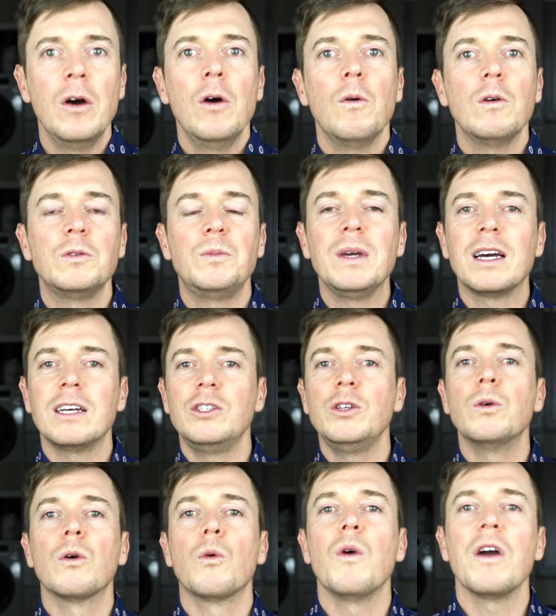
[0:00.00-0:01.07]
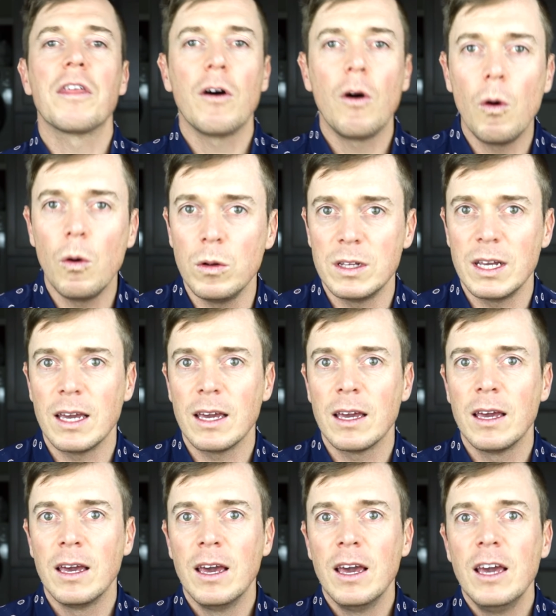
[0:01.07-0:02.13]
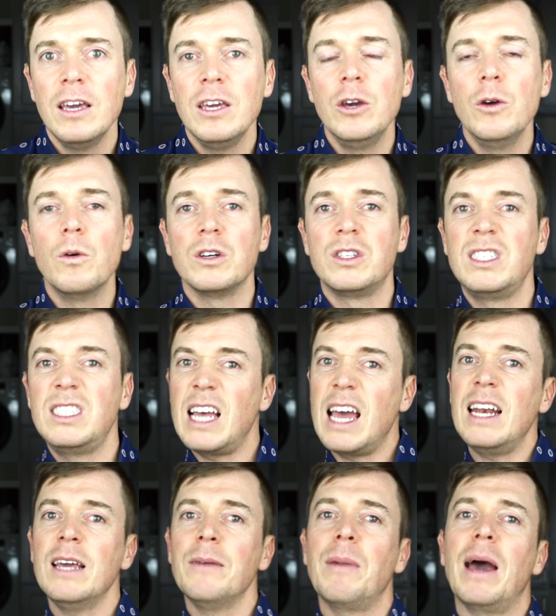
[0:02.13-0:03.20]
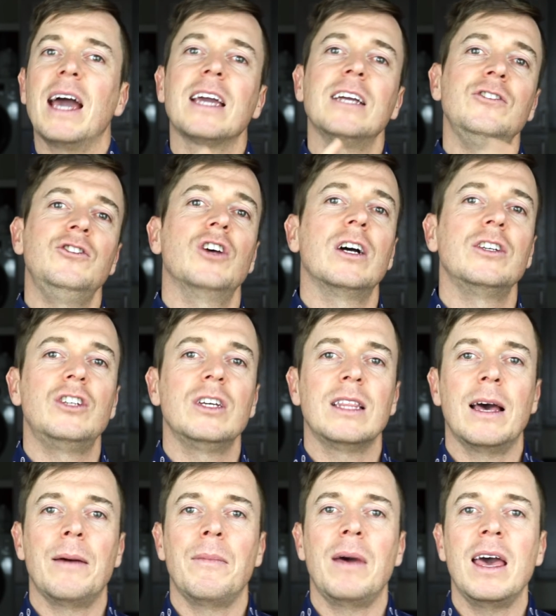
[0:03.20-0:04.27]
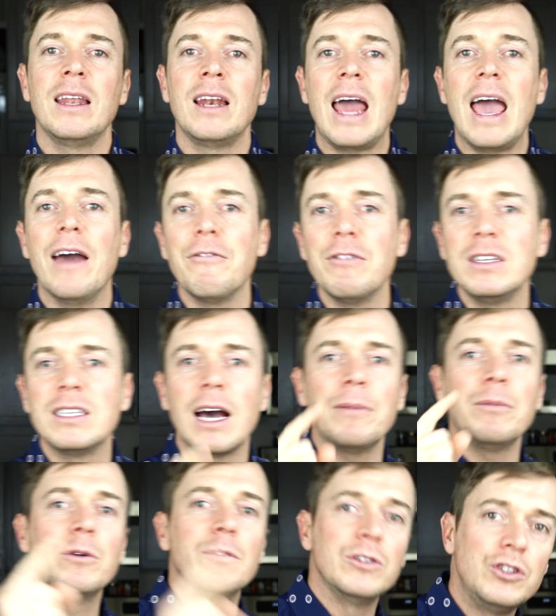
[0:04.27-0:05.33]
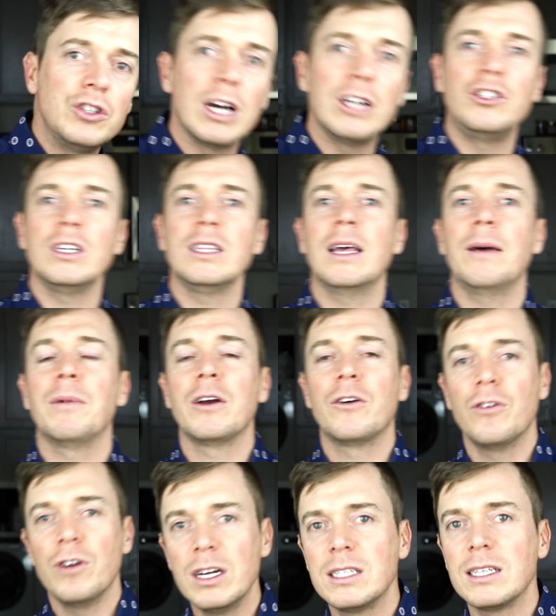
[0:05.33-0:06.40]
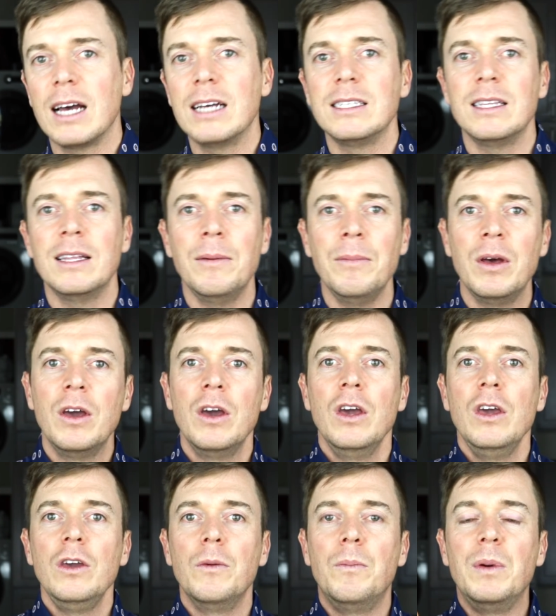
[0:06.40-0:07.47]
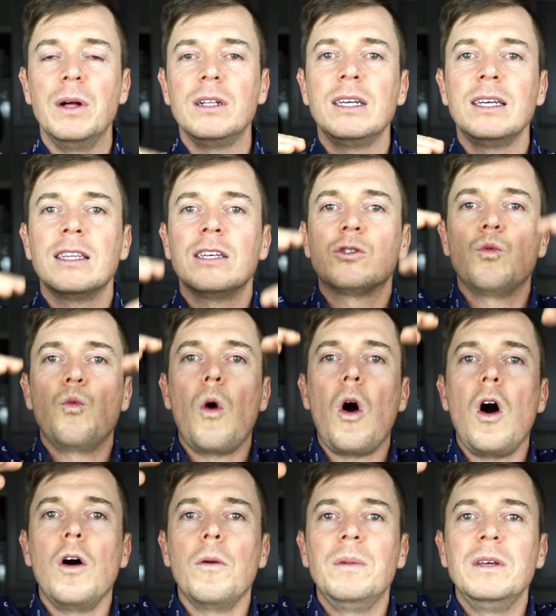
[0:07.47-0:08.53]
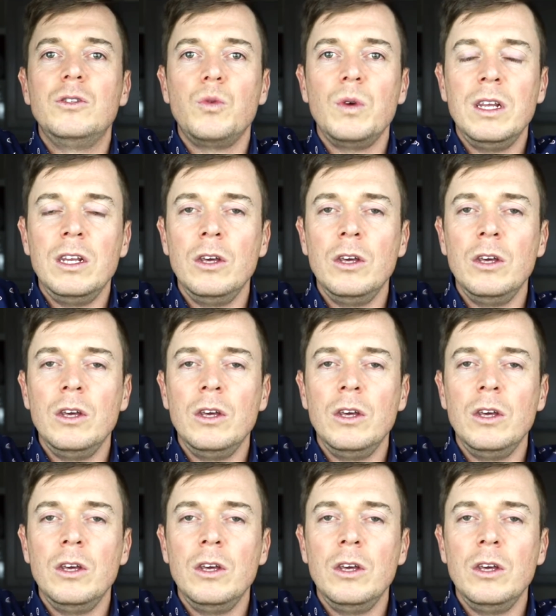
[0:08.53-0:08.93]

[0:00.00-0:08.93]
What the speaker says: was because you were withholding. You were standing back and judging them. And every time you were judging them and criticizing them, you're building this wall between